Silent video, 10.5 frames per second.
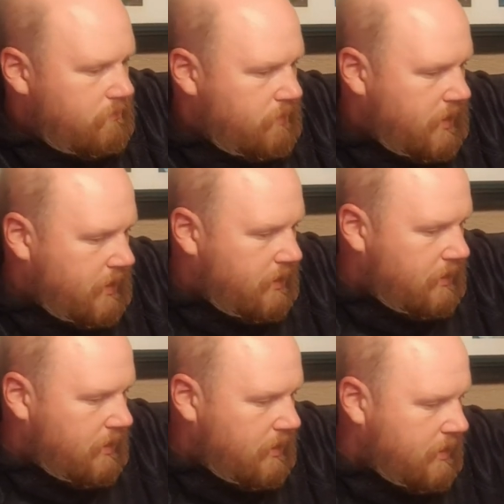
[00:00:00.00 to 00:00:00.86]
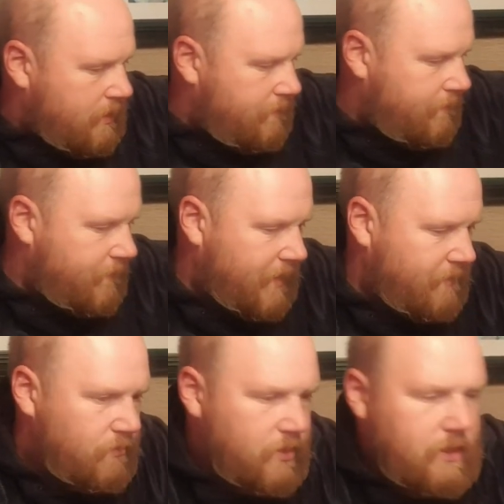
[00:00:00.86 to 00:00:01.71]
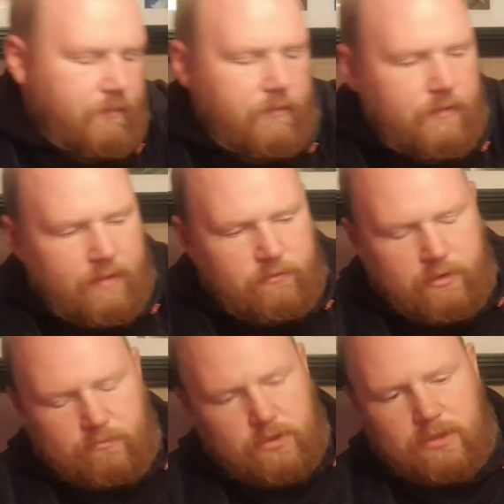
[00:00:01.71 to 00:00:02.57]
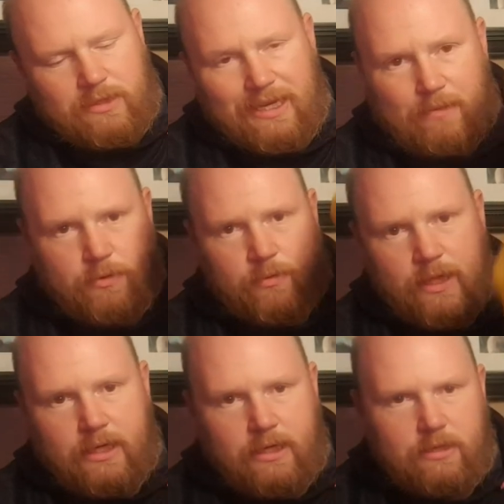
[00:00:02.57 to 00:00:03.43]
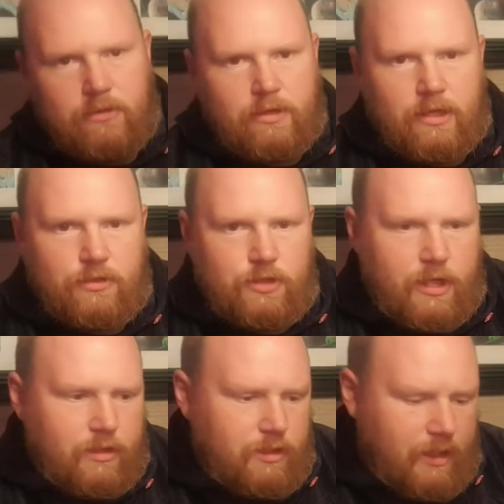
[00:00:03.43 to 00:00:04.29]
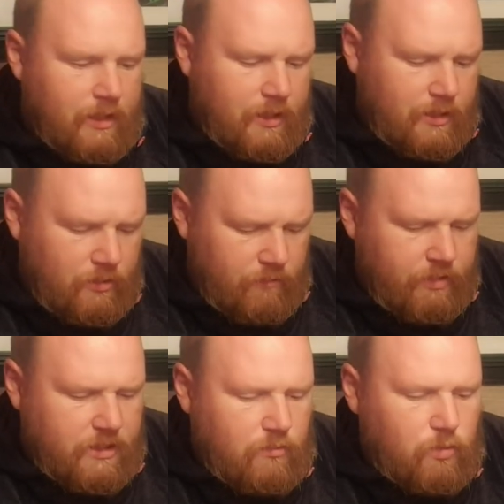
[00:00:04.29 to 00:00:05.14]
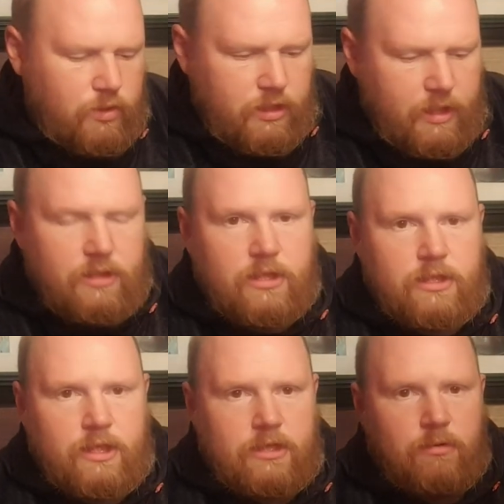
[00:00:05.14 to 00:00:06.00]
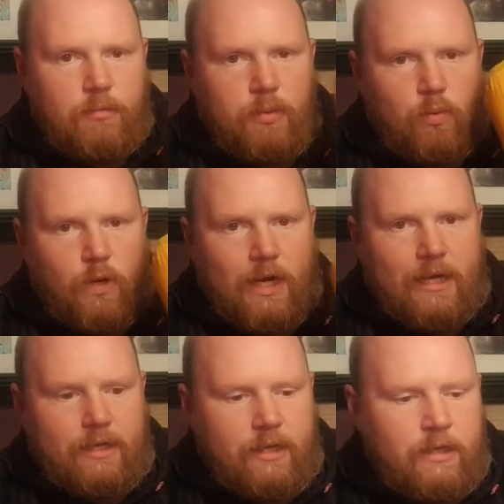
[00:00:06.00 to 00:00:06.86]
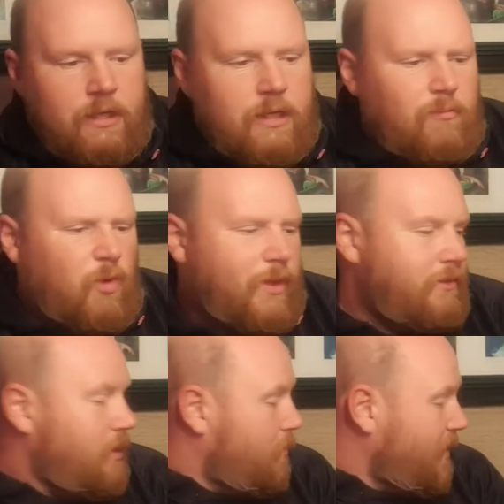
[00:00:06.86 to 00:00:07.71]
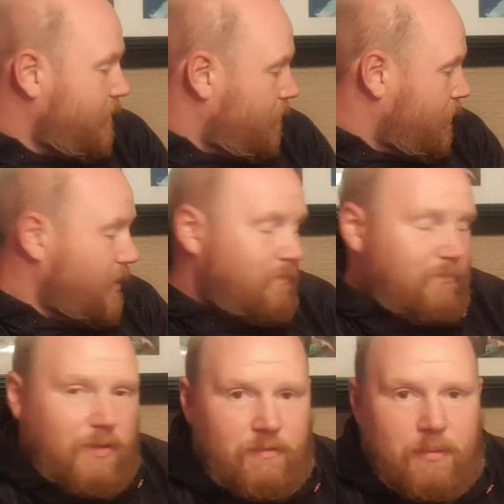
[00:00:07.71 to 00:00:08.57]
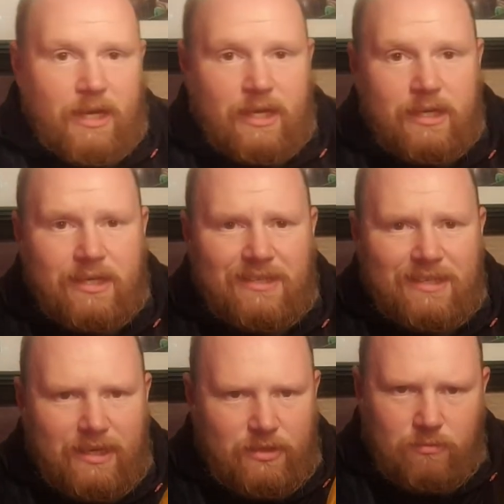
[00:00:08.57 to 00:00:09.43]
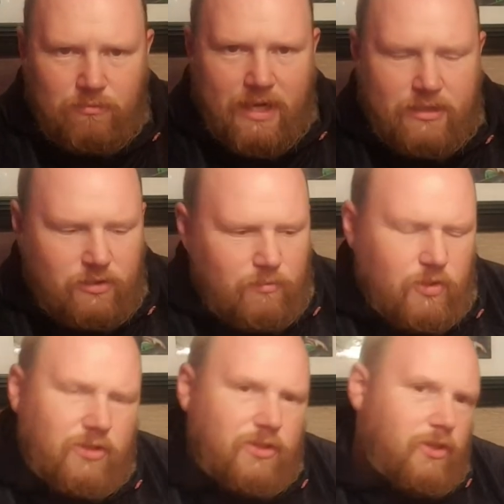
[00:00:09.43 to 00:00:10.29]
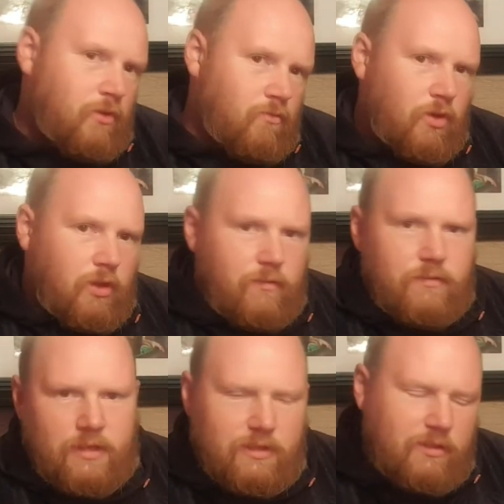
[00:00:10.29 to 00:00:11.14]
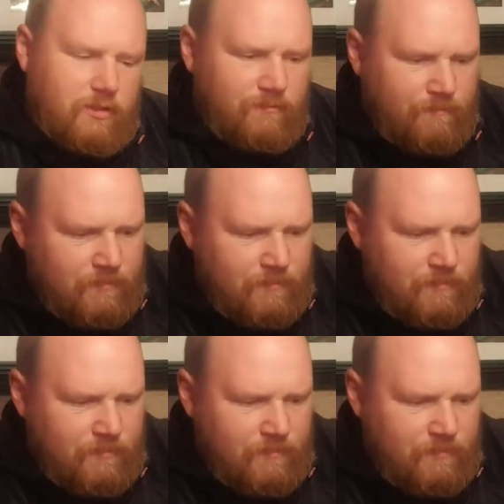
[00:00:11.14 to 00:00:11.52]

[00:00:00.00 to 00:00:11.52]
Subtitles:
pad at 575 grams. Happy with that. I don't think I'll change that. The only reason I would change it is to get something a bit wider. But when you're in the bivy bag, it don't matter too much because you don't roll off it. It's